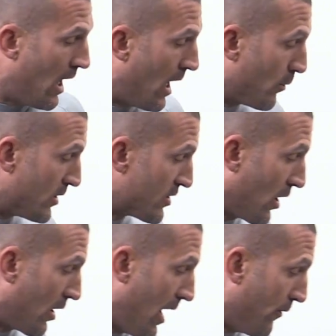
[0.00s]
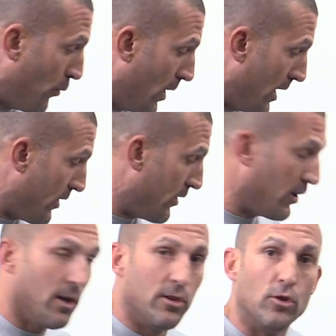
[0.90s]
I'm going to start off with
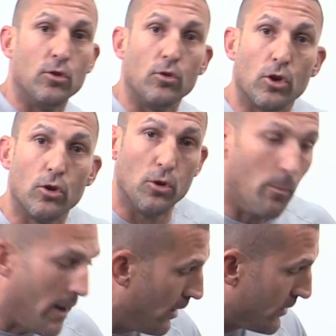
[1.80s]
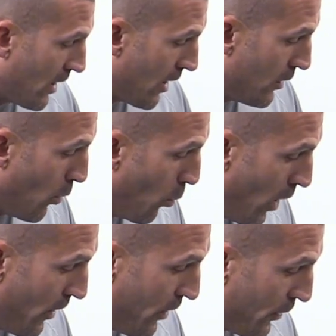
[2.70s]
the new KUIU Peloton
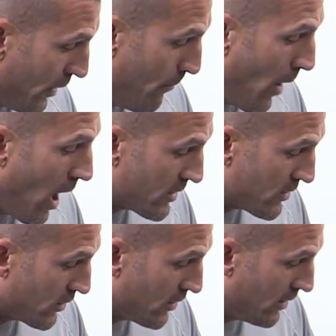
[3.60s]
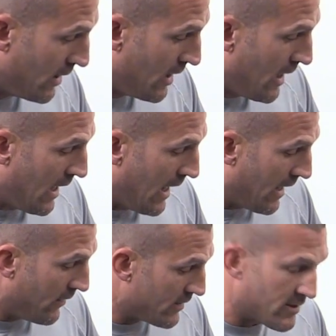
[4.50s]
130 Boxer.
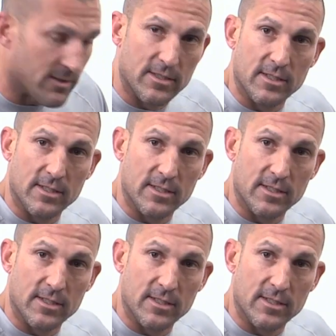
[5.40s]
And this is